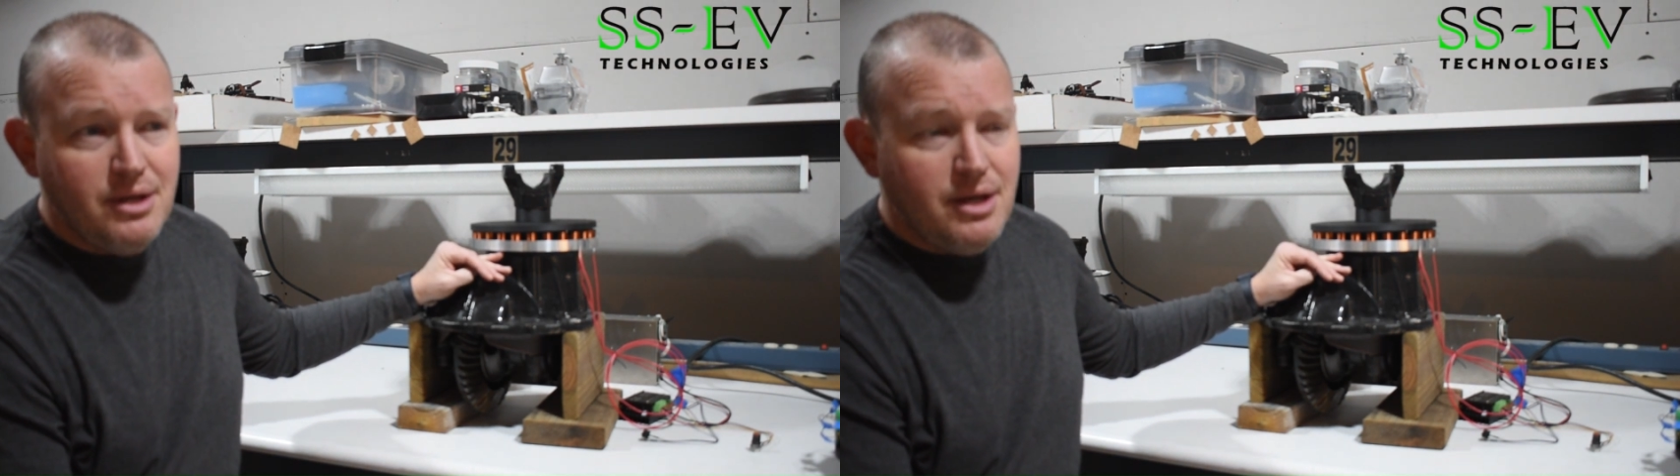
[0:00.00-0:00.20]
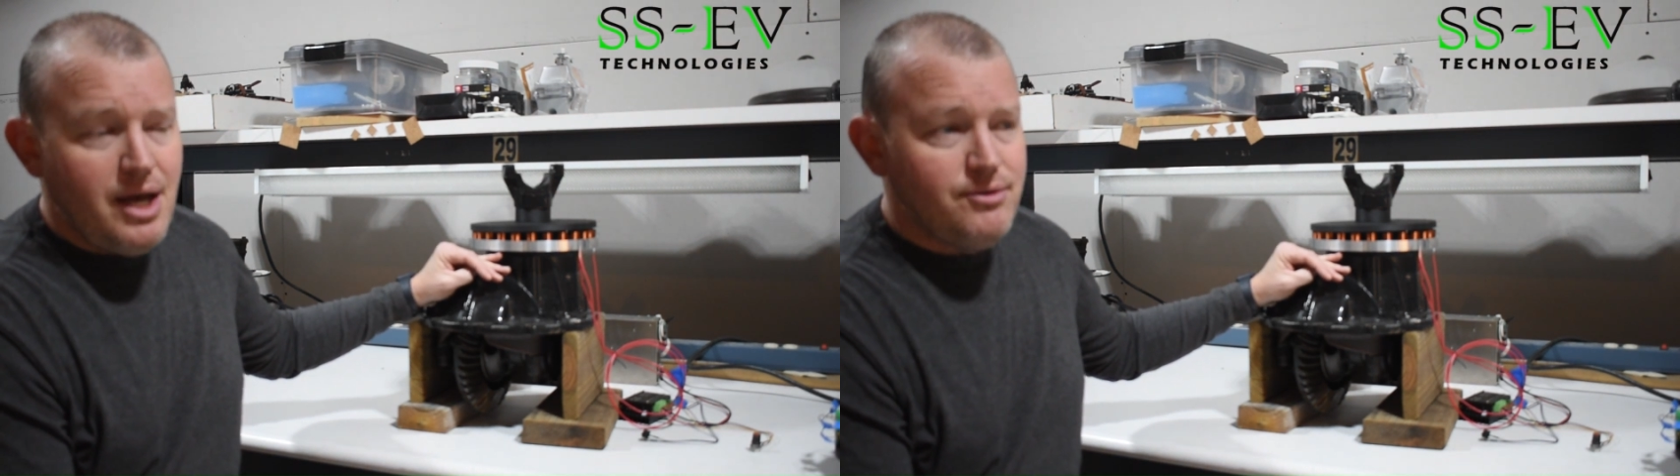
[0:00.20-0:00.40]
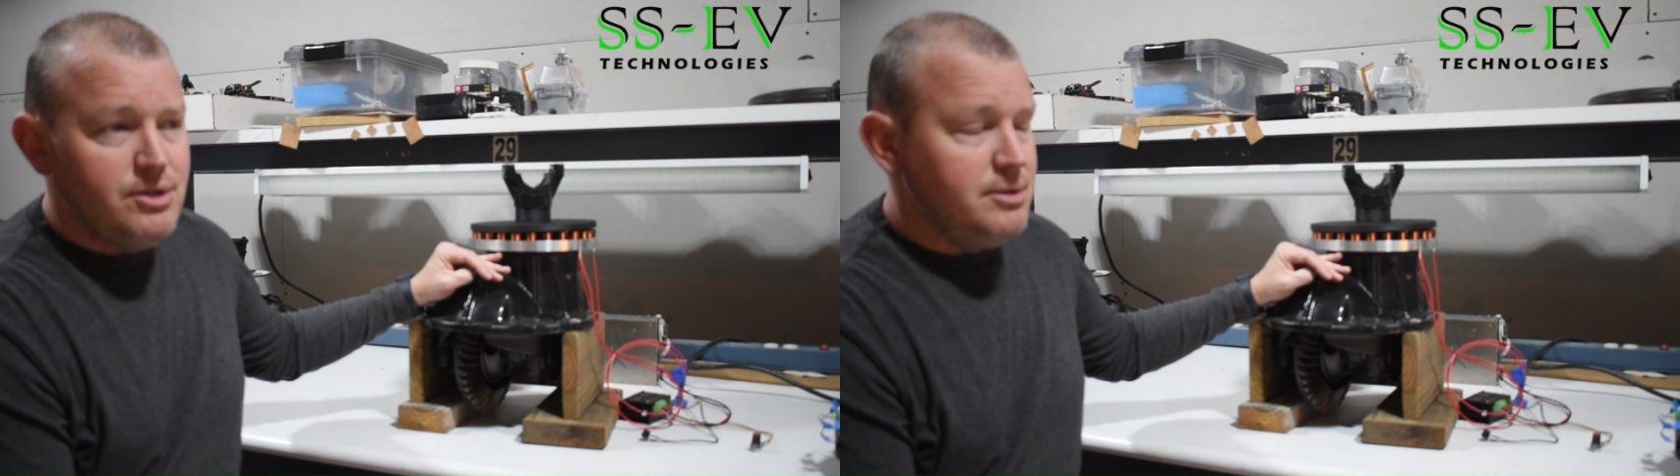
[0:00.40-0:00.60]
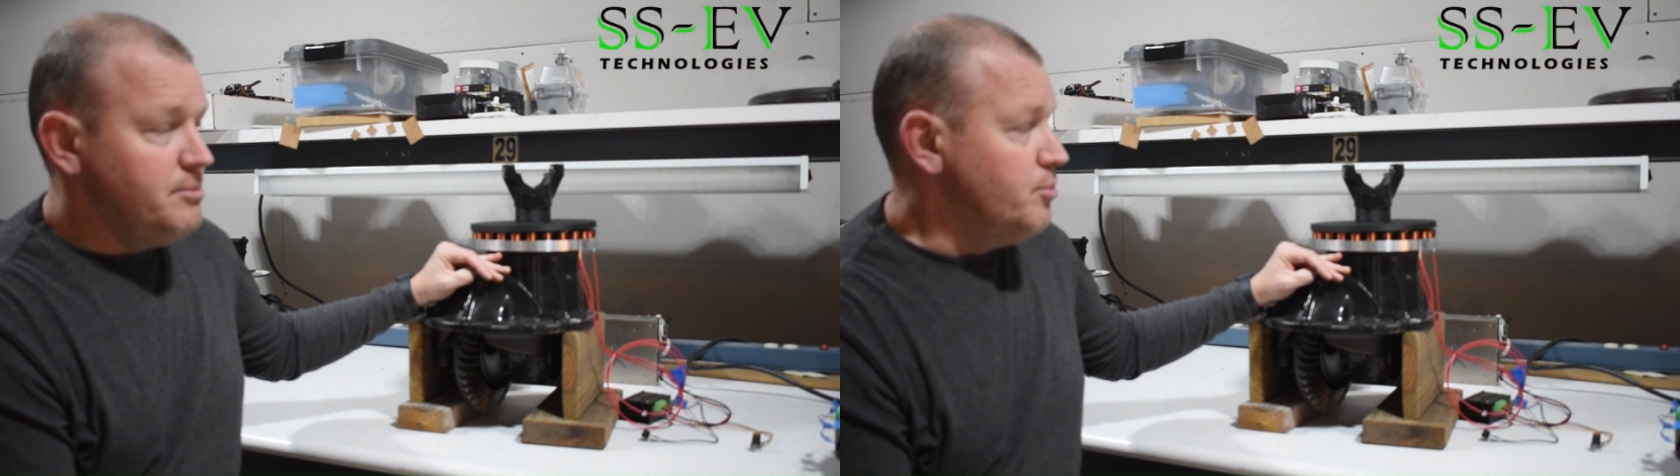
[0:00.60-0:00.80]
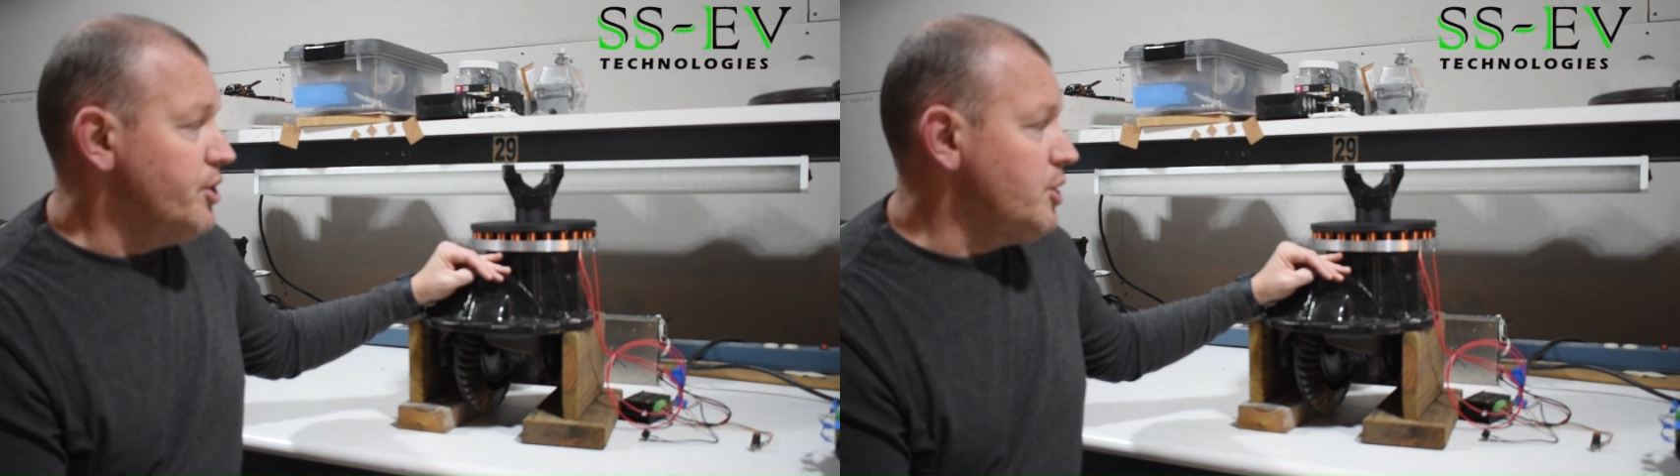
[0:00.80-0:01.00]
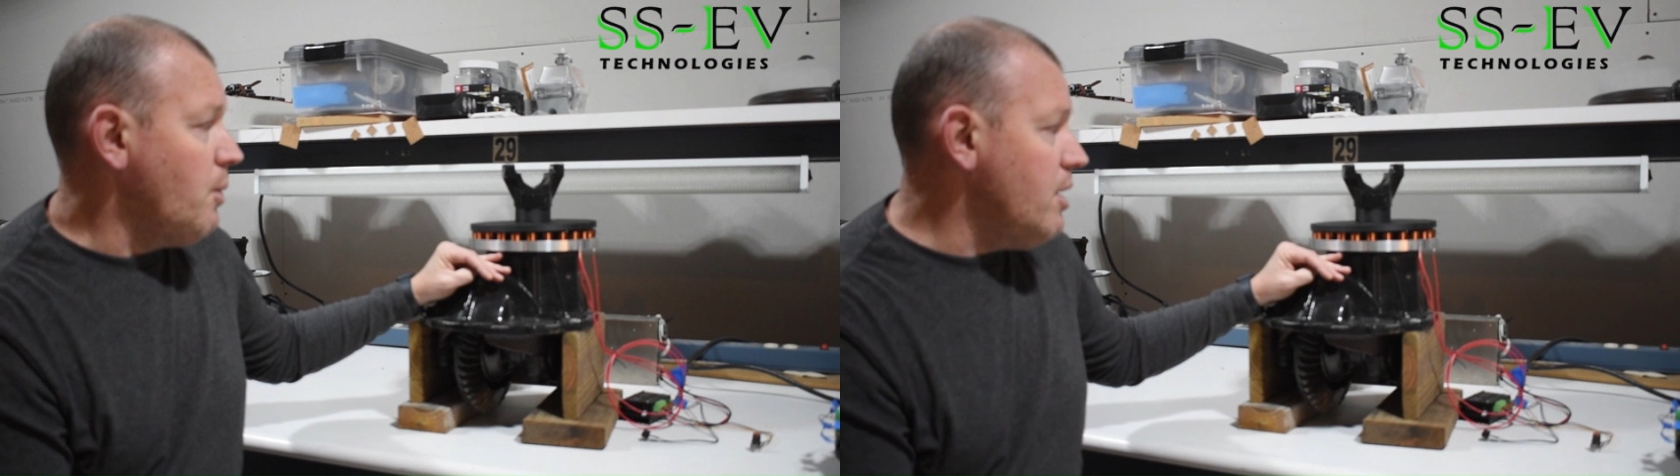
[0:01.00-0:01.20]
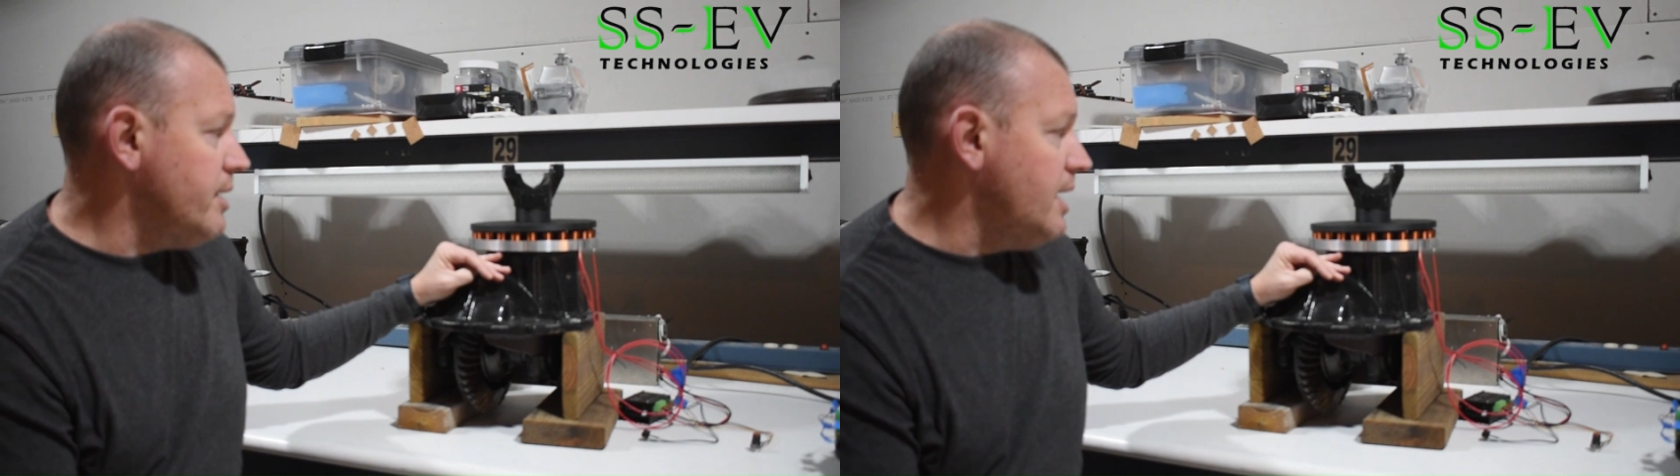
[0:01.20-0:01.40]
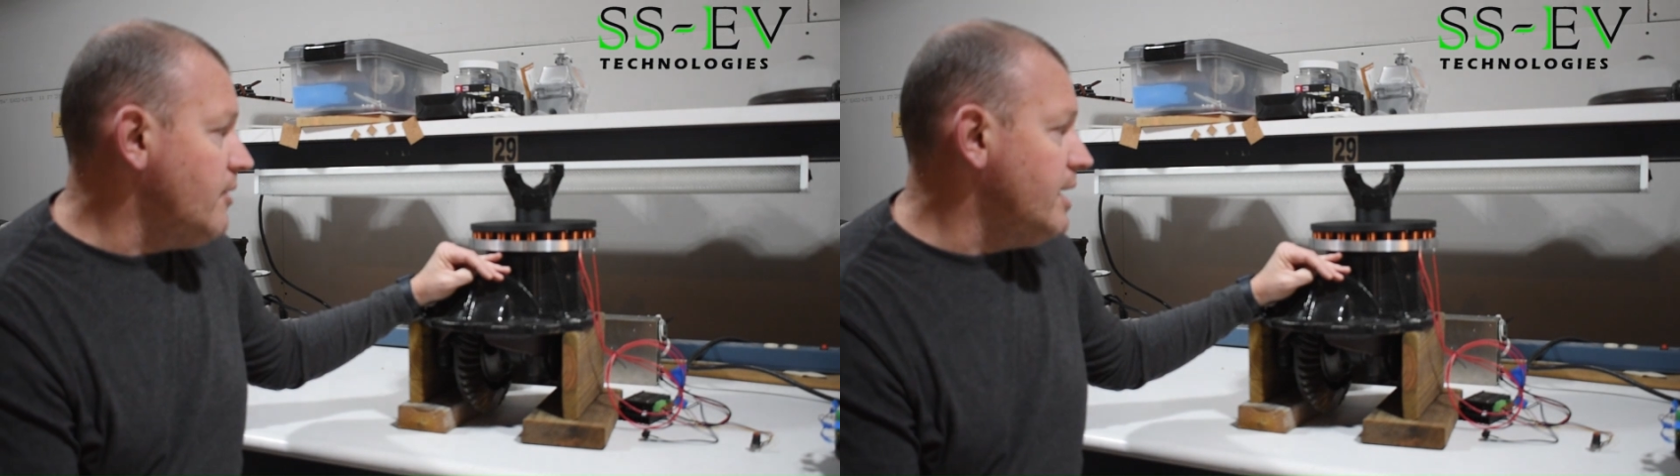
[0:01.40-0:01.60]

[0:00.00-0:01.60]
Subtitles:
having to bring your wallet out,